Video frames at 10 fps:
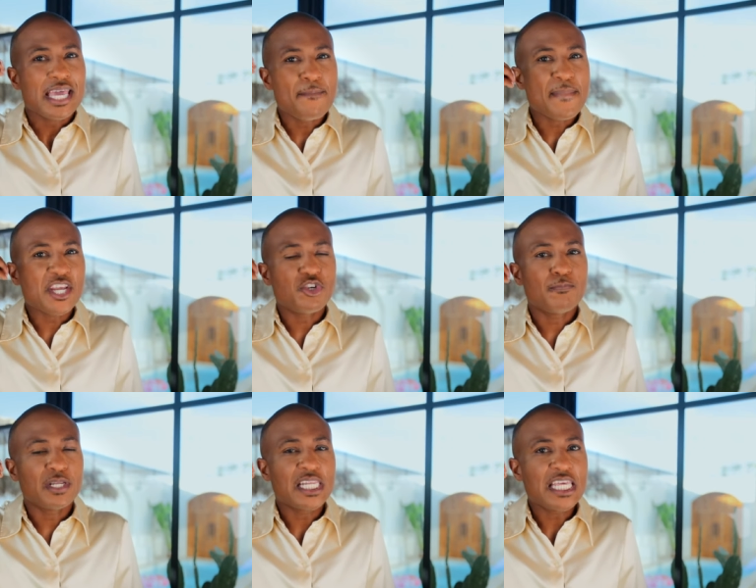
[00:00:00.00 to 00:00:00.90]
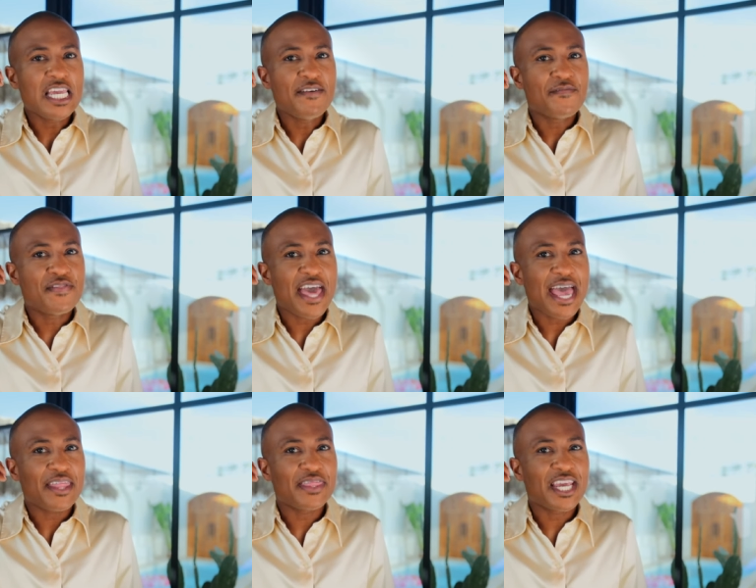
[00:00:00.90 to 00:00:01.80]
it makes you believe
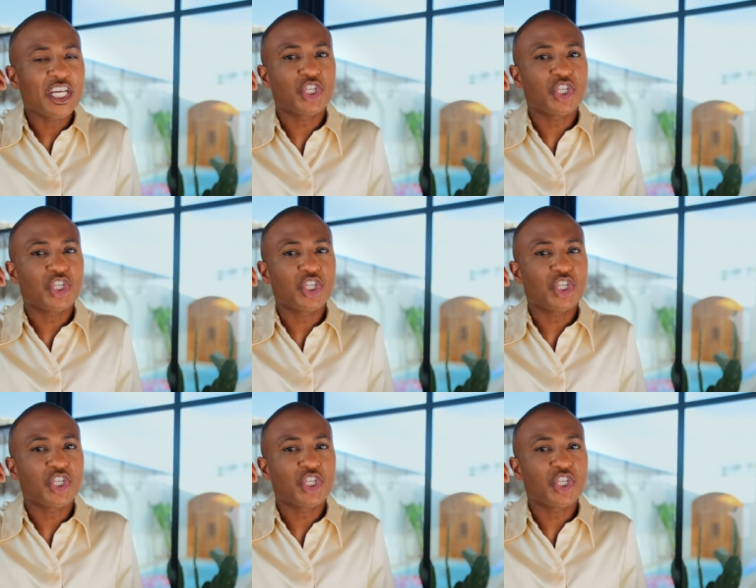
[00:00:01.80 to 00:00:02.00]
that there